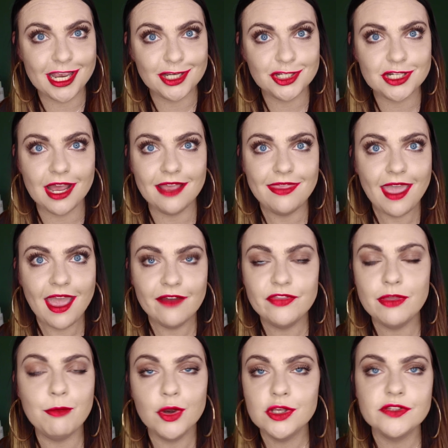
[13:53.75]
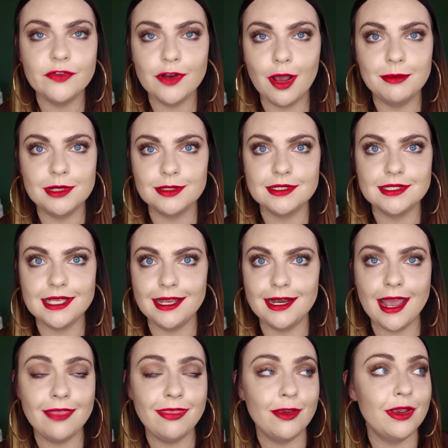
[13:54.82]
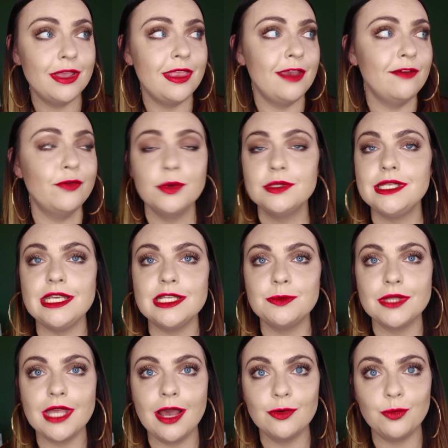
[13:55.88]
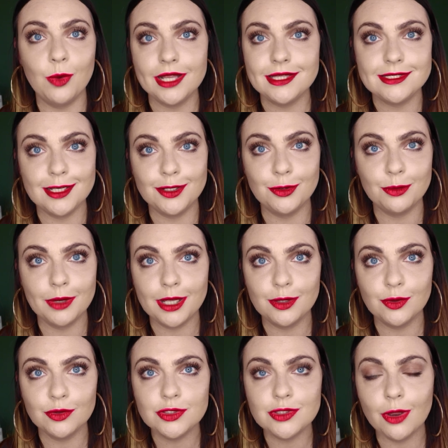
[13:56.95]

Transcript: Eckstein, they have the most phenomenal skin and they're in their 40s without one single wrinkle.